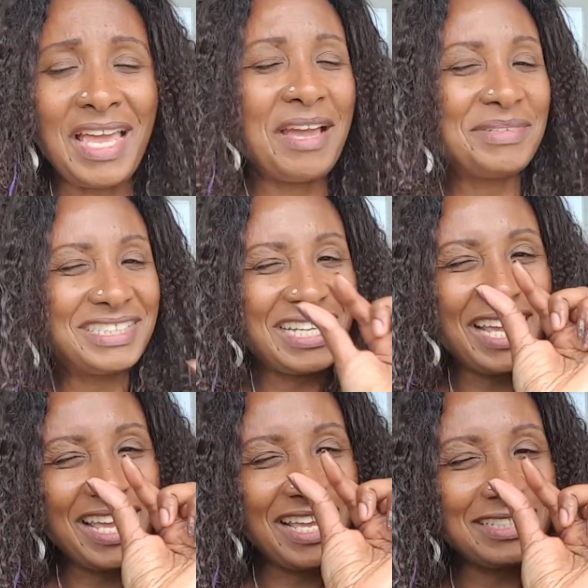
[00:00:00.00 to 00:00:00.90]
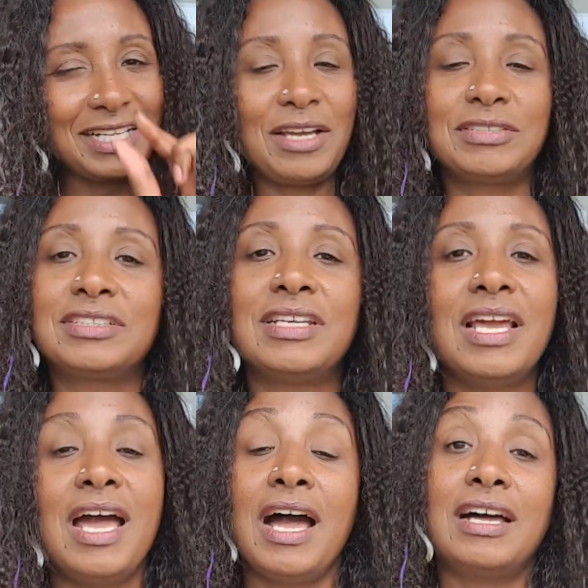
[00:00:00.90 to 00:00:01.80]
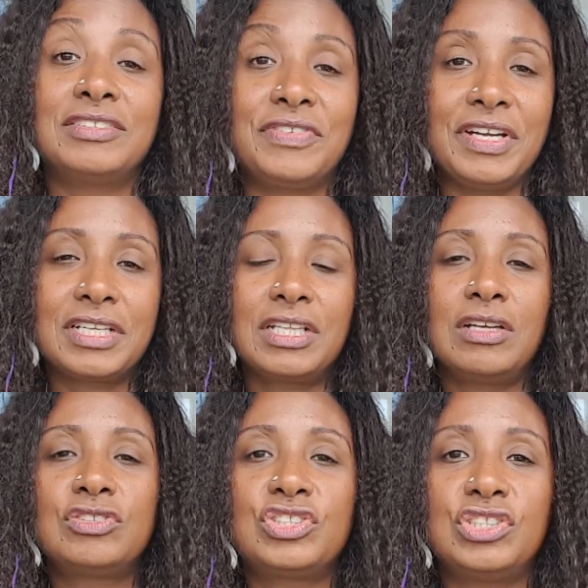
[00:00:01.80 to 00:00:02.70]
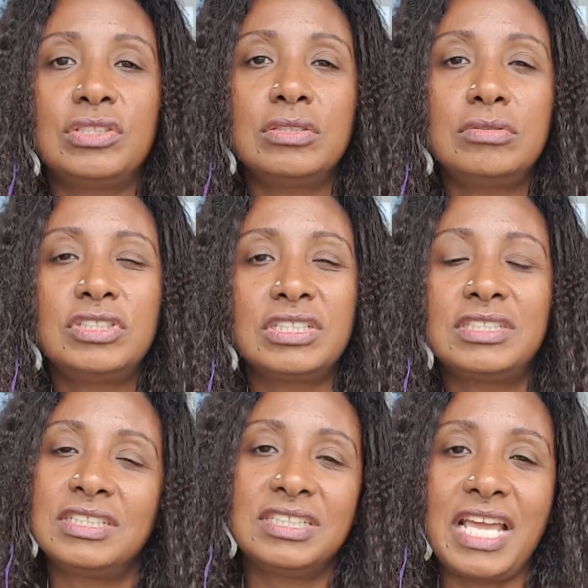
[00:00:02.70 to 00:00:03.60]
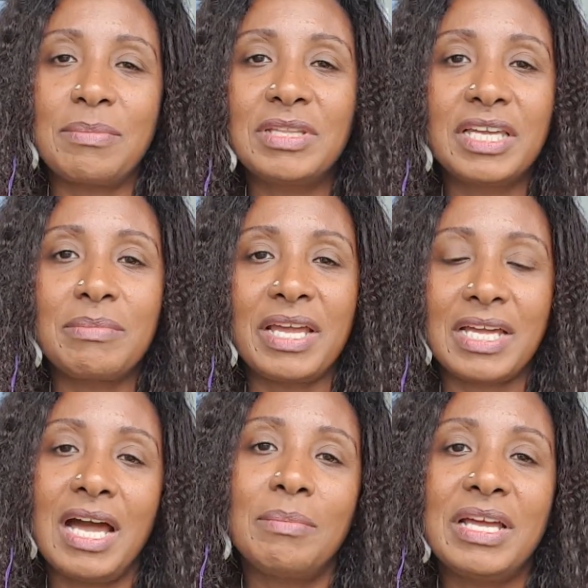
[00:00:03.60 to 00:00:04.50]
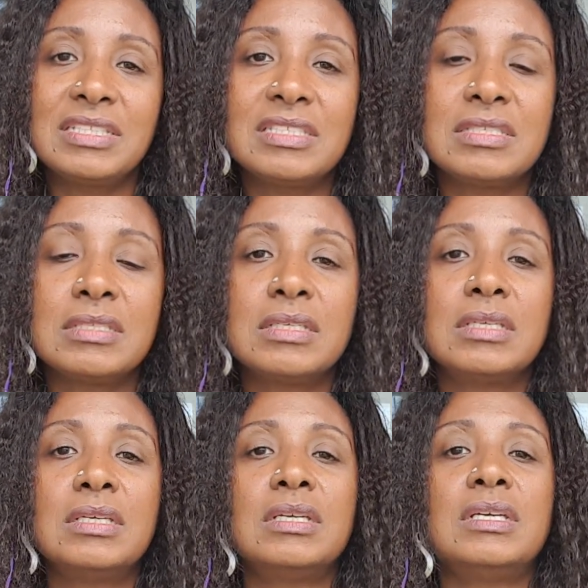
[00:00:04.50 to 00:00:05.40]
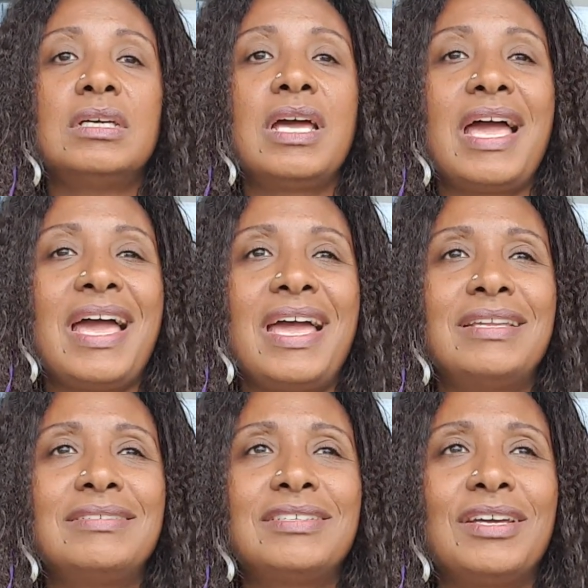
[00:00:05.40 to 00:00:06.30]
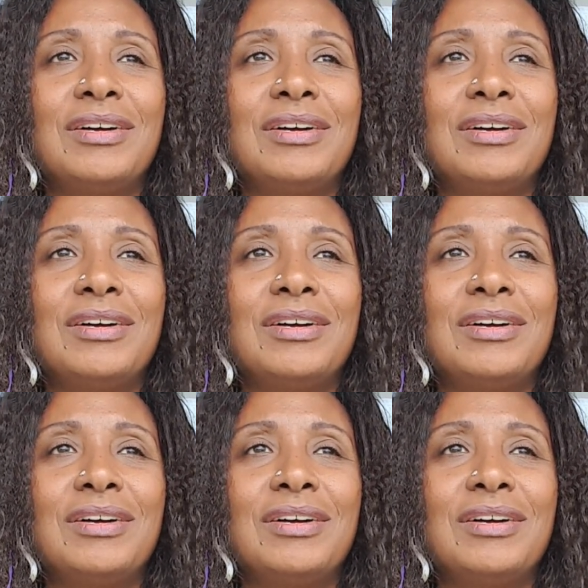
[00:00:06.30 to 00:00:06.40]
I was this close. I was very close to just disabling my comments and,